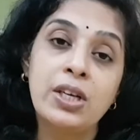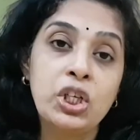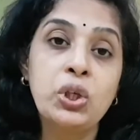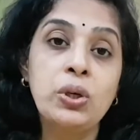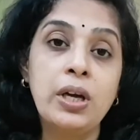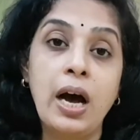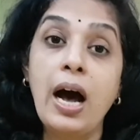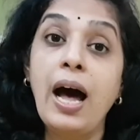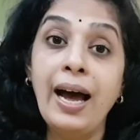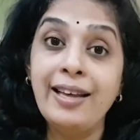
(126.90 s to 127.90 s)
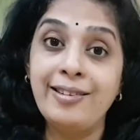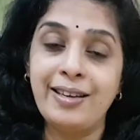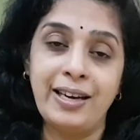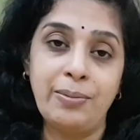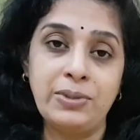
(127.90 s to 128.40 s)
sugar, ice
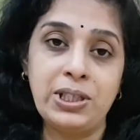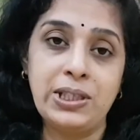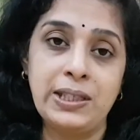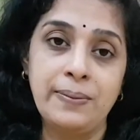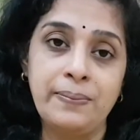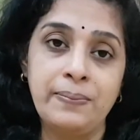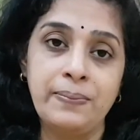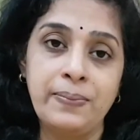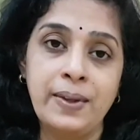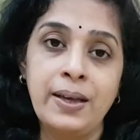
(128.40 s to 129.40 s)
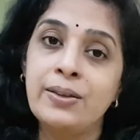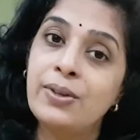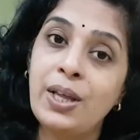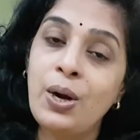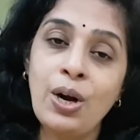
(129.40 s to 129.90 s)
creams, so
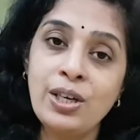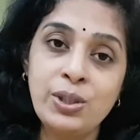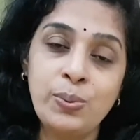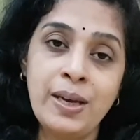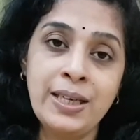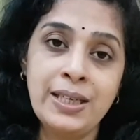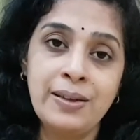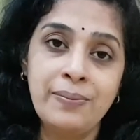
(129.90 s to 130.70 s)
they're all sweet.